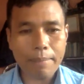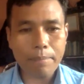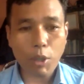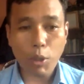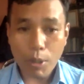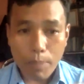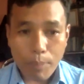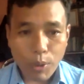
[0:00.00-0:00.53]

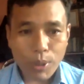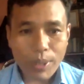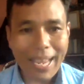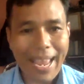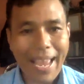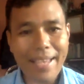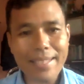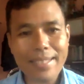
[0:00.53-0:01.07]
or a
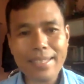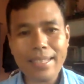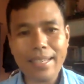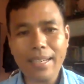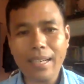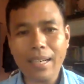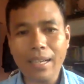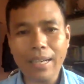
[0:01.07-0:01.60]
podcast
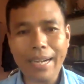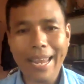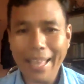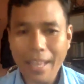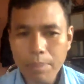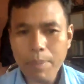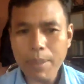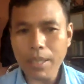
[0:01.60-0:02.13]
are
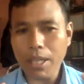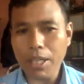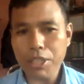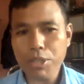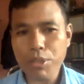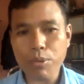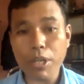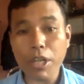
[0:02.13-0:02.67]
helping
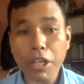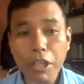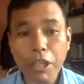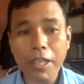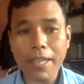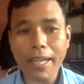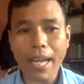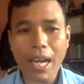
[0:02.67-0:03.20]
us to
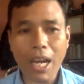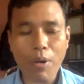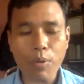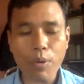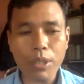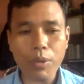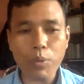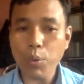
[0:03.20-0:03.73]
record
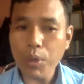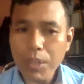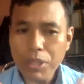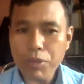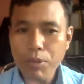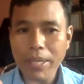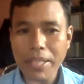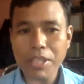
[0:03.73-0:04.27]
our oral
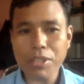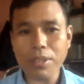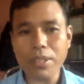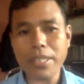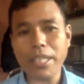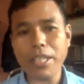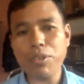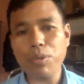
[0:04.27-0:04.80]

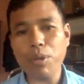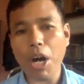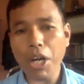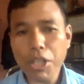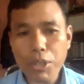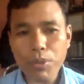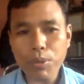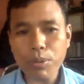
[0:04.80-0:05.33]
traditions into
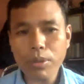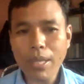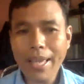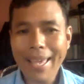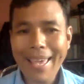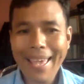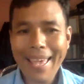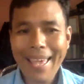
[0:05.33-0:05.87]
audio
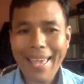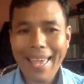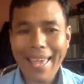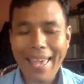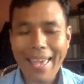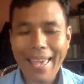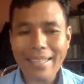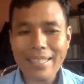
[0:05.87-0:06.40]

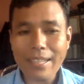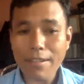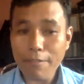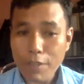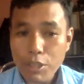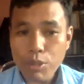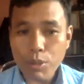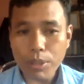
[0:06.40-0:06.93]
and
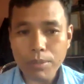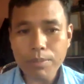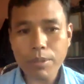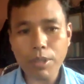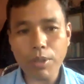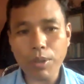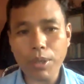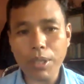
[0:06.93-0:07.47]
visual,
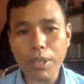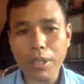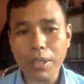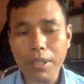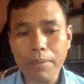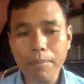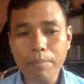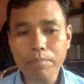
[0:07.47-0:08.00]

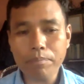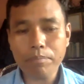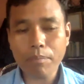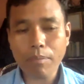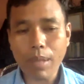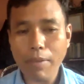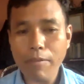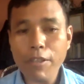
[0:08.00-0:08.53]
or
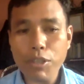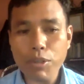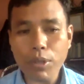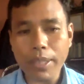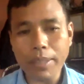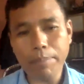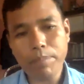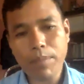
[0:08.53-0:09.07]

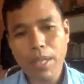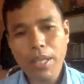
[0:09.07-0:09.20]
visually.